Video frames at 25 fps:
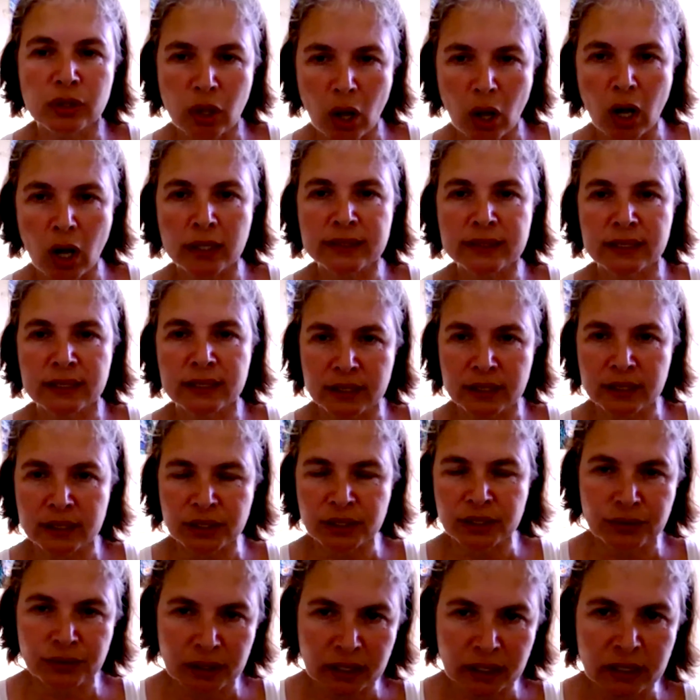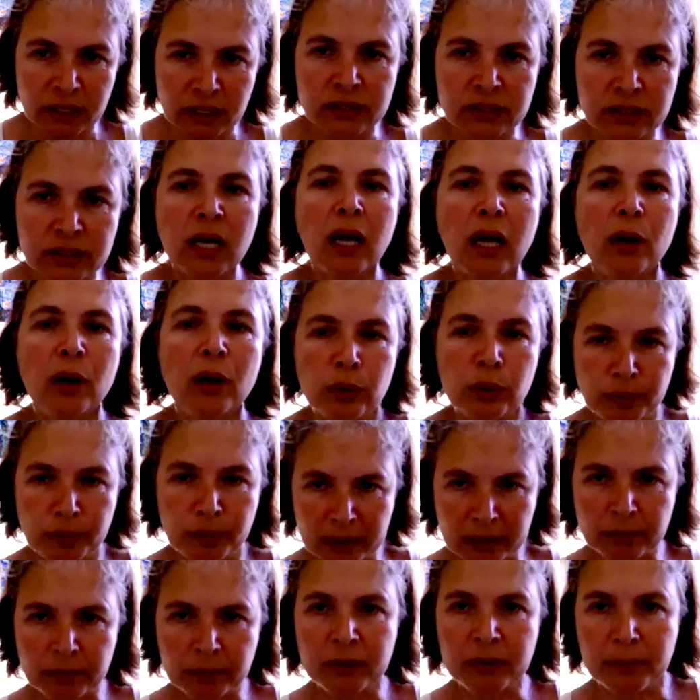laws and the decrees will
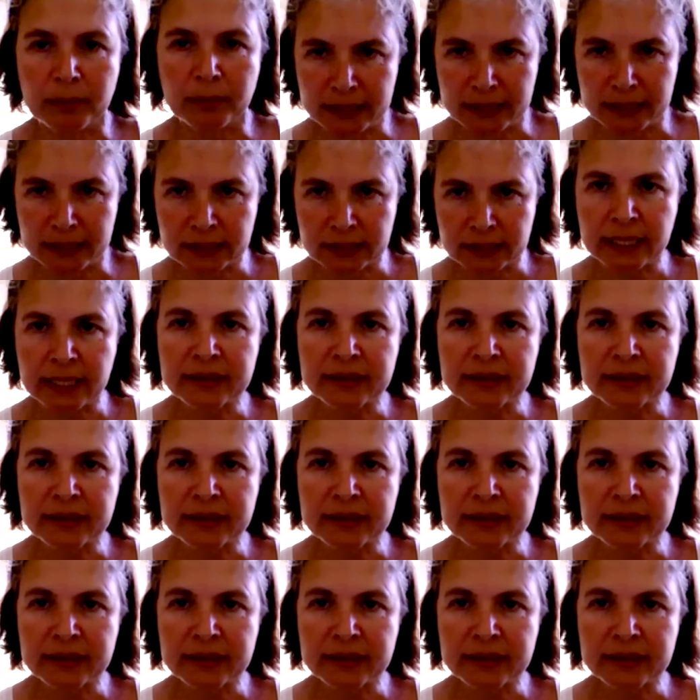be implemented.